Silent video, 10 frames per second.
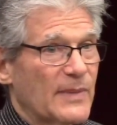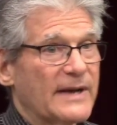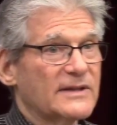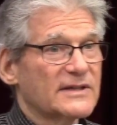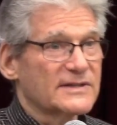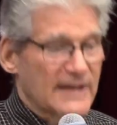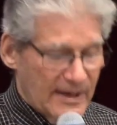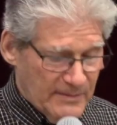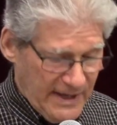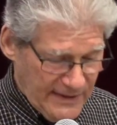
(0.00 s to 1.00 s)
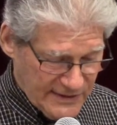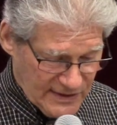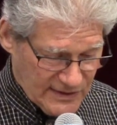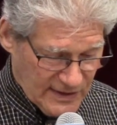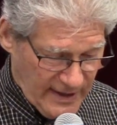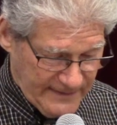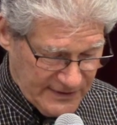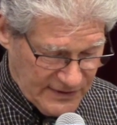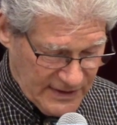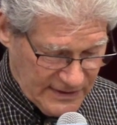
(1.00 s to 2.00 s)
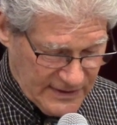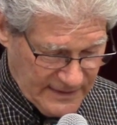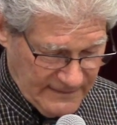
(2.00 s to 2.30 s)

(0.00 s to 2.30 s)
bite does not mean this is Lyme disease.